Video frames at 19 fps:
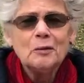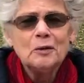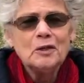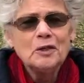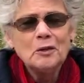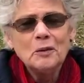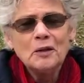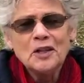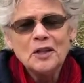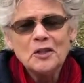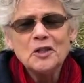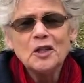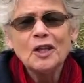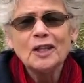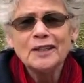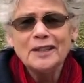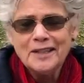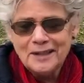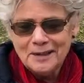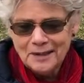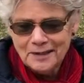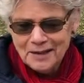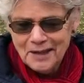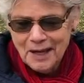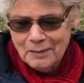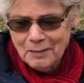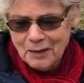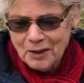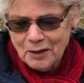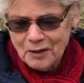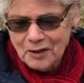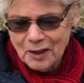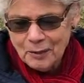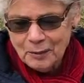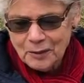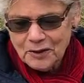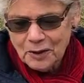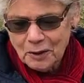would do in agility today because they
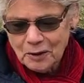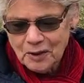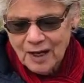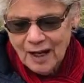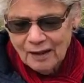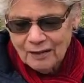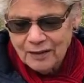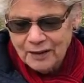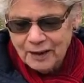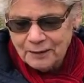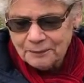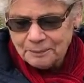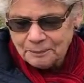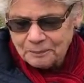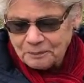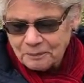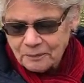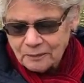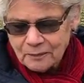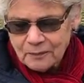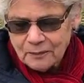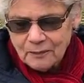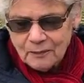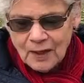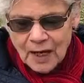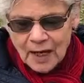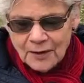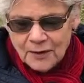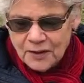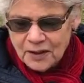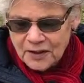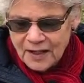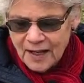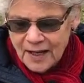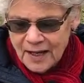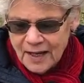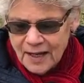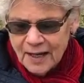were so talented. And
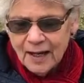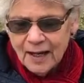today,